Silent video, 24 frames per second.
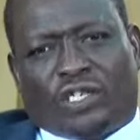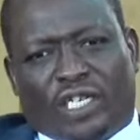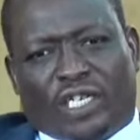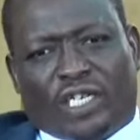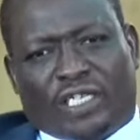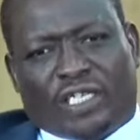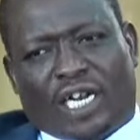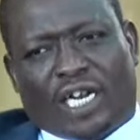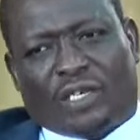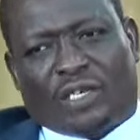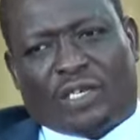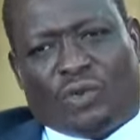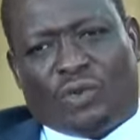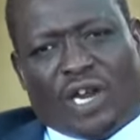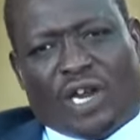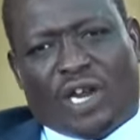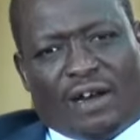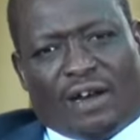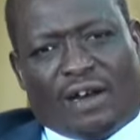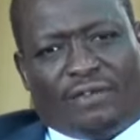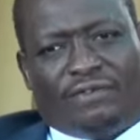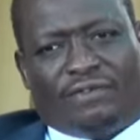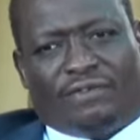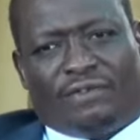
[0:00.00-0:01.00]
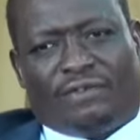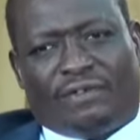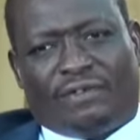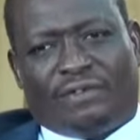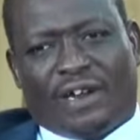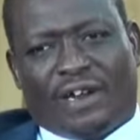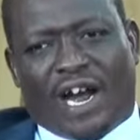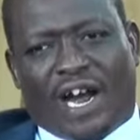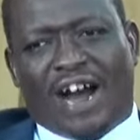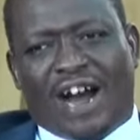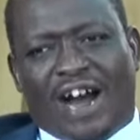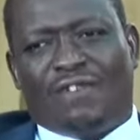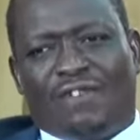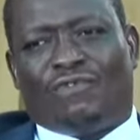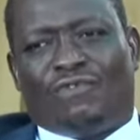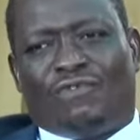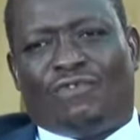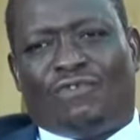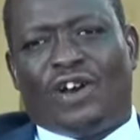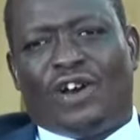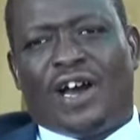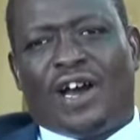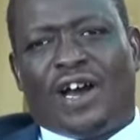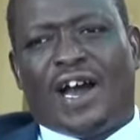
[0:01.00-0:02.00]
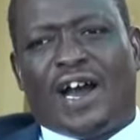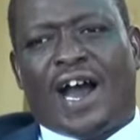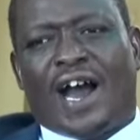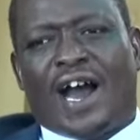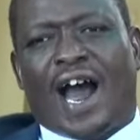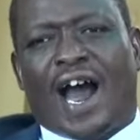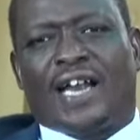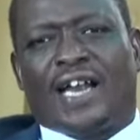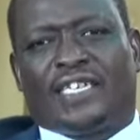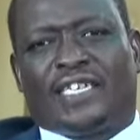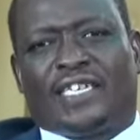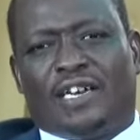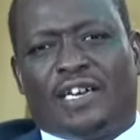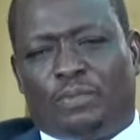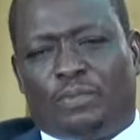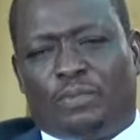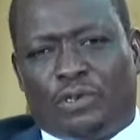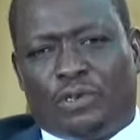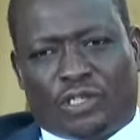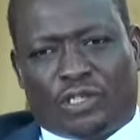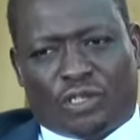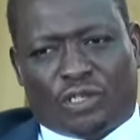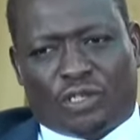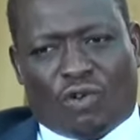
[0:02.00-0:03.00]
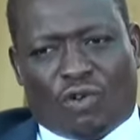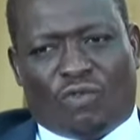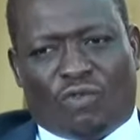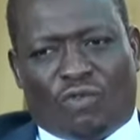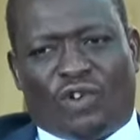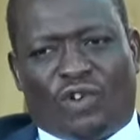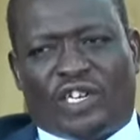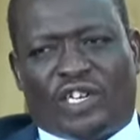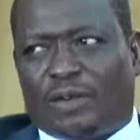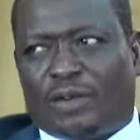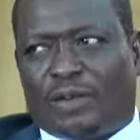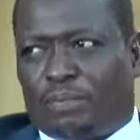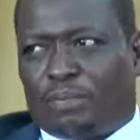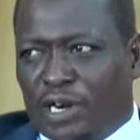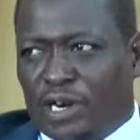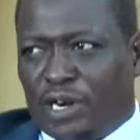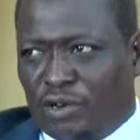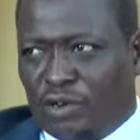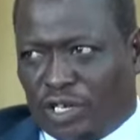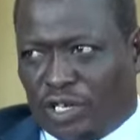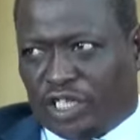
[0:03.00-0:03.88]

that we have attributes of entrepreneurship,